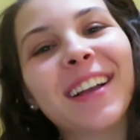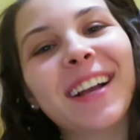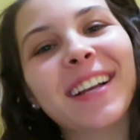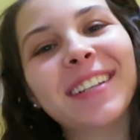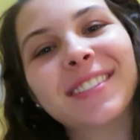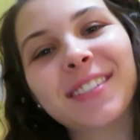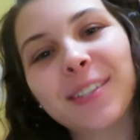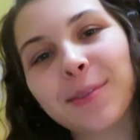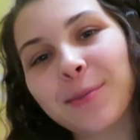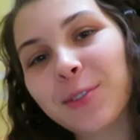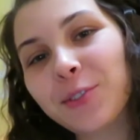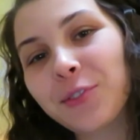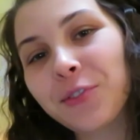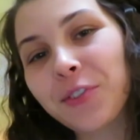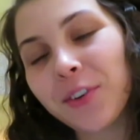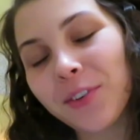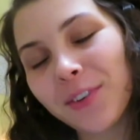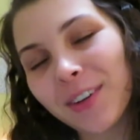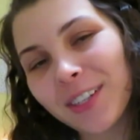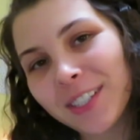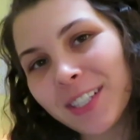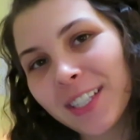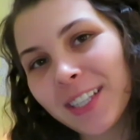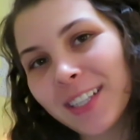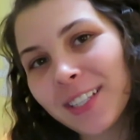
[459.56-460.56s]
you guys so much for
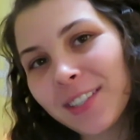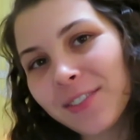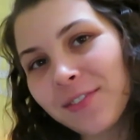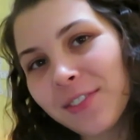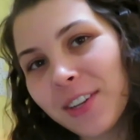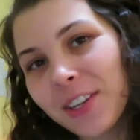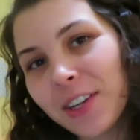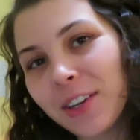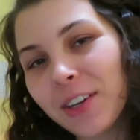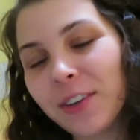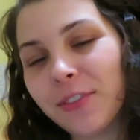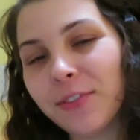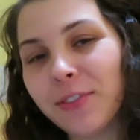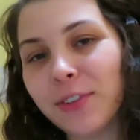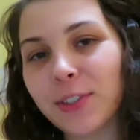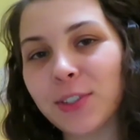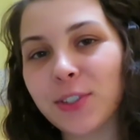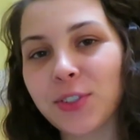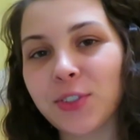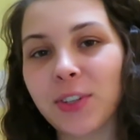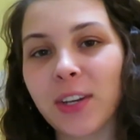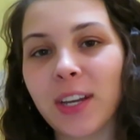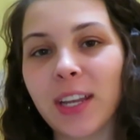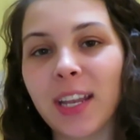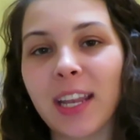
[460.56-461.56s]
watching this video. If you
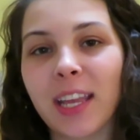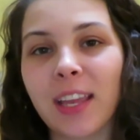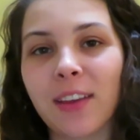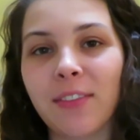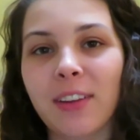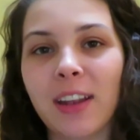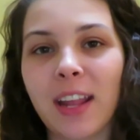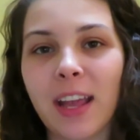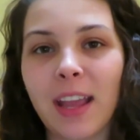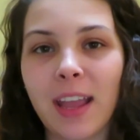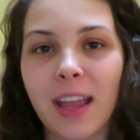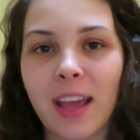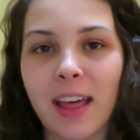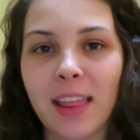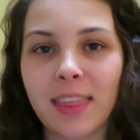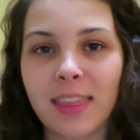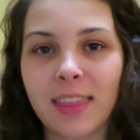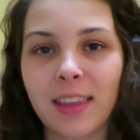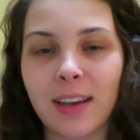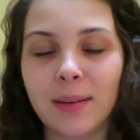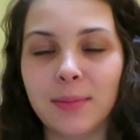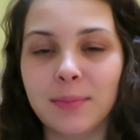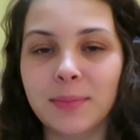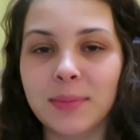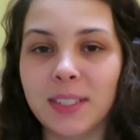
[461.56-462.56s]
enjoyed, give it a
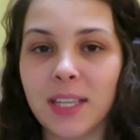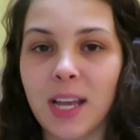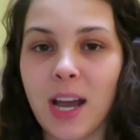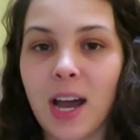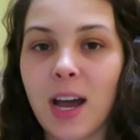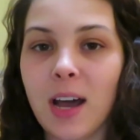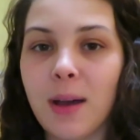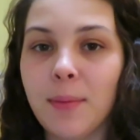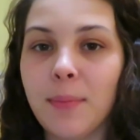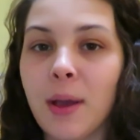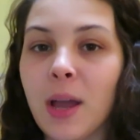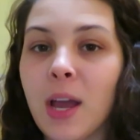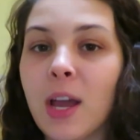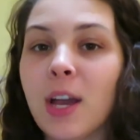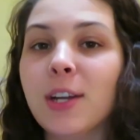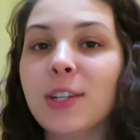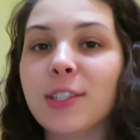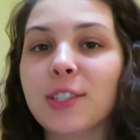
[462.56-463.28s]
thumbs up.